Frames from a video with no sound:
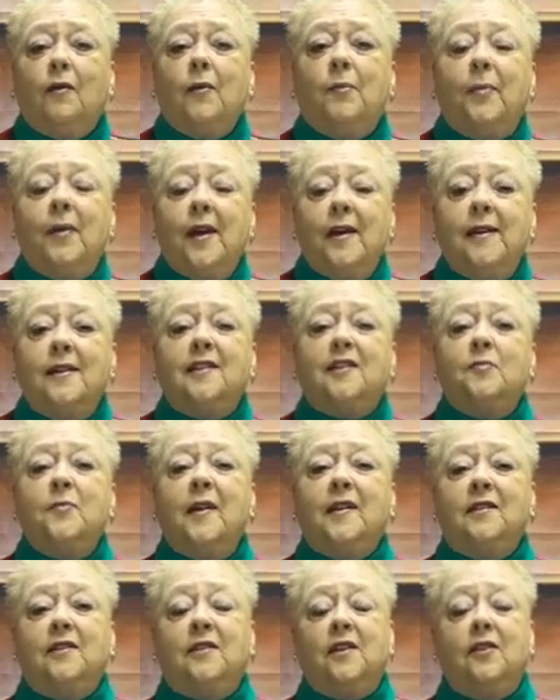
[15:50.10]
Repentance
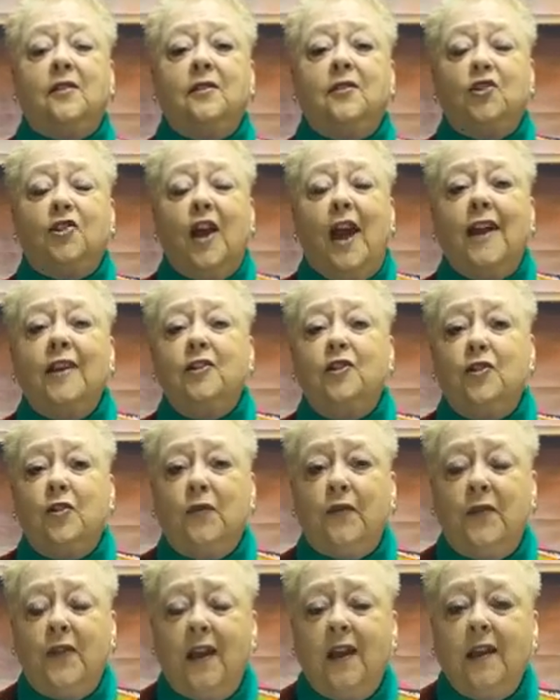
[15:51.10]
means to change your
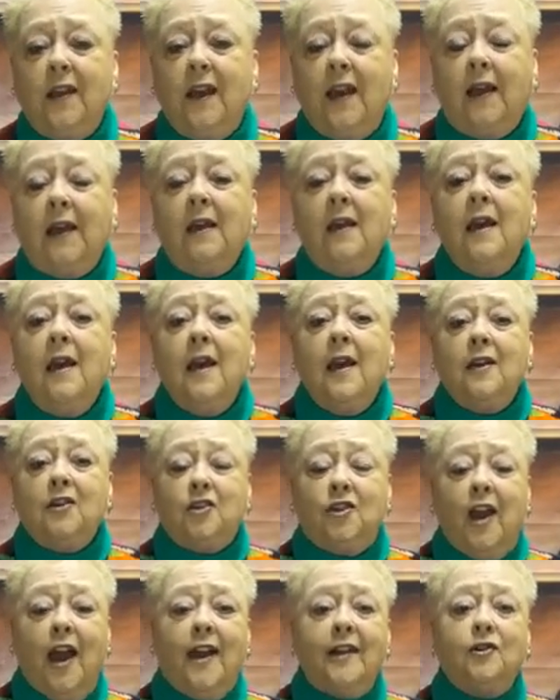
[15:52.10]
thinking,
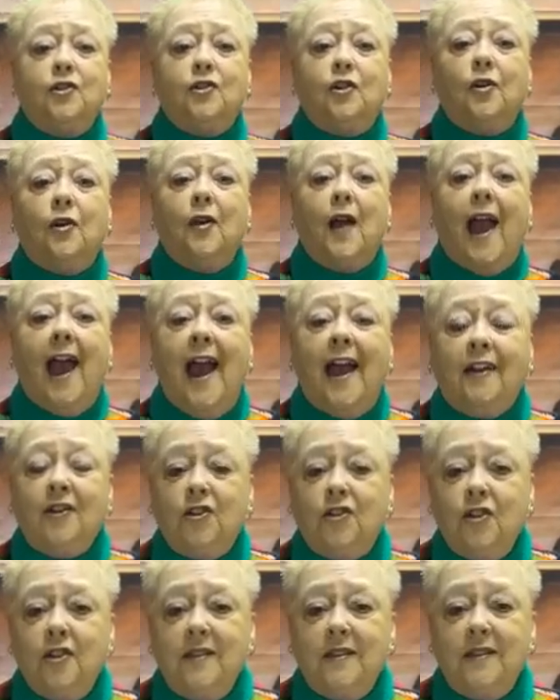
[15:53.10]
change your
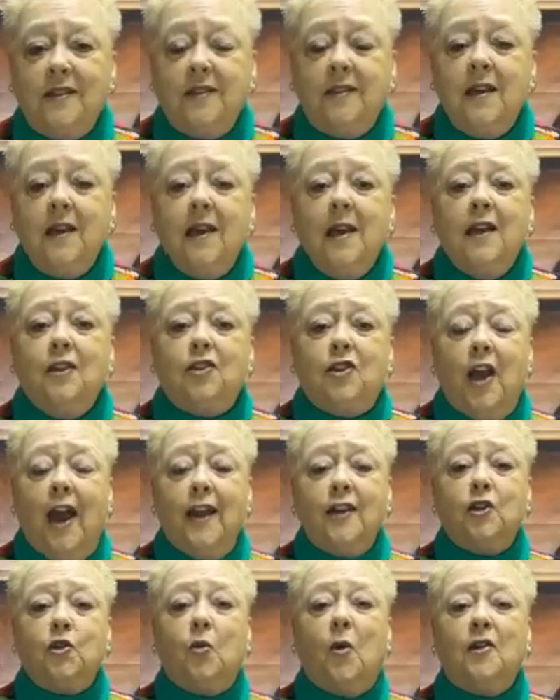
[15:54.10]
actions,
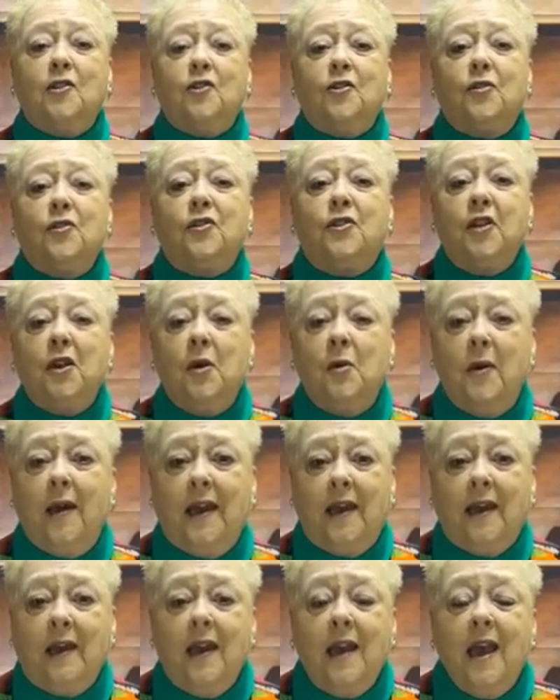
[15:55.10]
change what you're
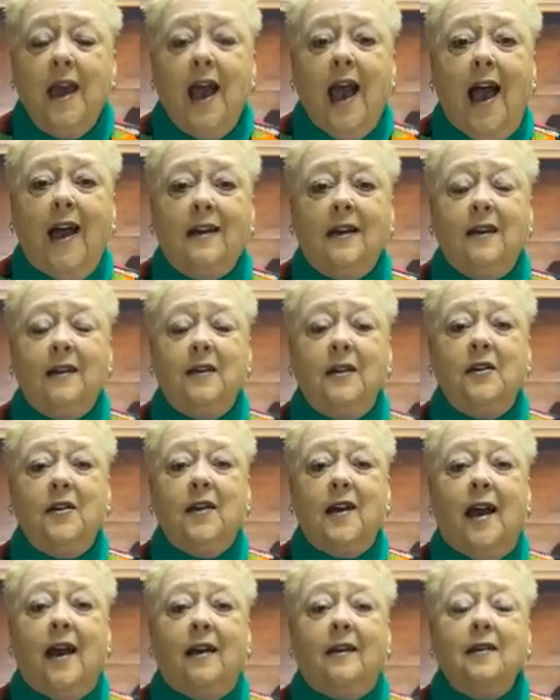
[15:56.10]
doing.
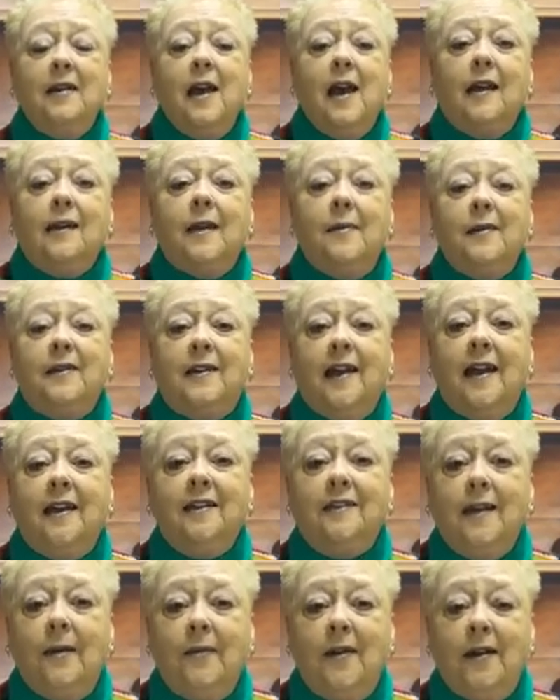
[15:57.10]
Hallelujah. Let me tell you
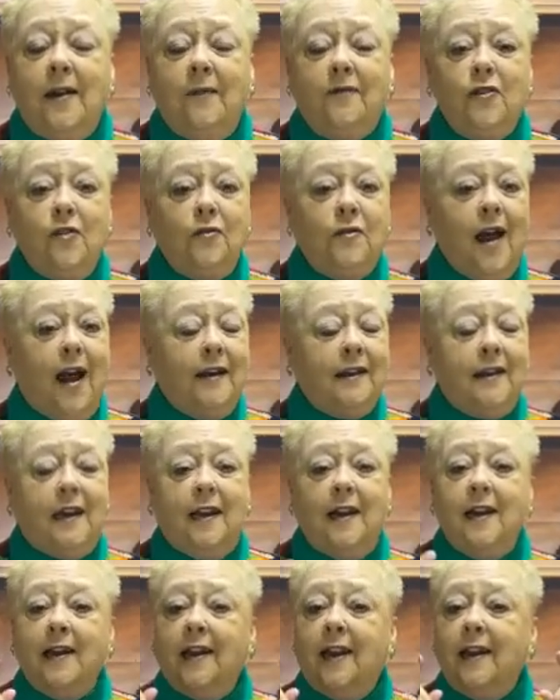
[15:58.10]
something. If you're not
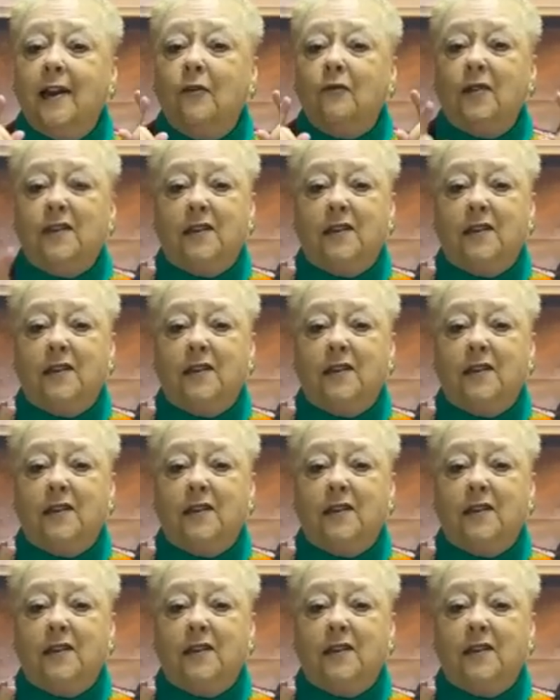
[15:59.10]
getting any